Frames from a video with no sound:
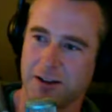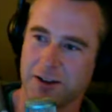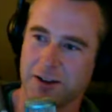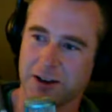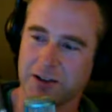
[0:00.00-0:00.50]
or
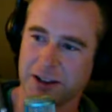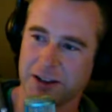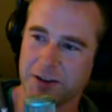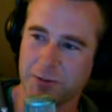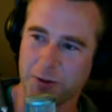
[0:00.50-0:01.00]
they're going to trade
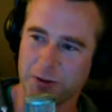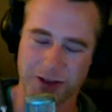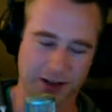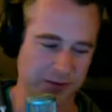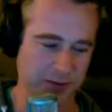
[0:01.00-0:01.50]
their fourth
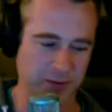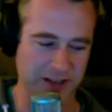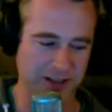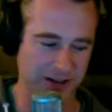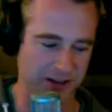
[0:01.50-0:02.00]
pick for
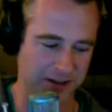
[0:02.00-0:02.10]
Manziel.